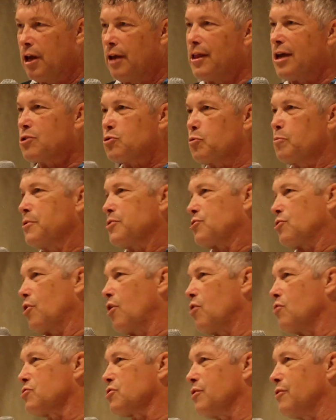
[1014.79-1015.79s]
And that's where Mr.
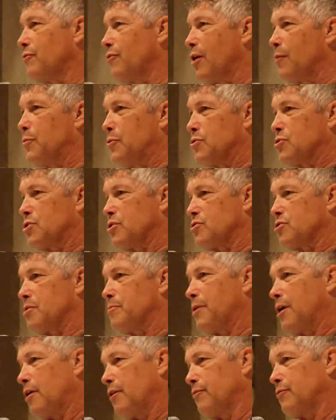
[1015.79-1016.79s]
Harrison developed the
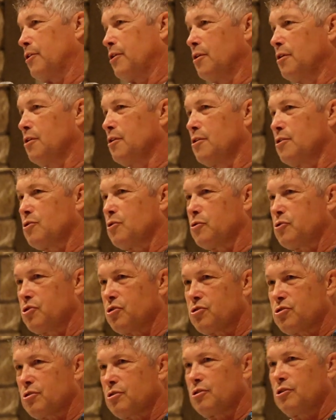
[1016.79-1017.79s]
system out of. So it's
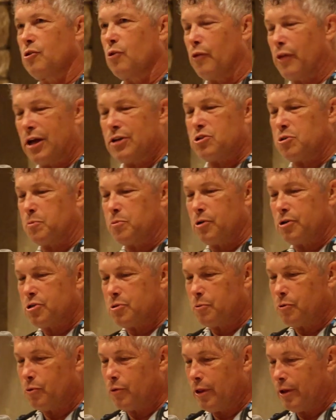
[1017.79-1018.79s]
just, you know, that's the
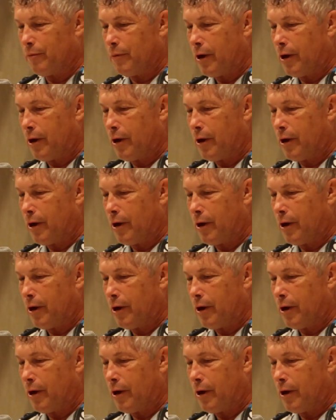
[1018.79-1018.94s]
principle.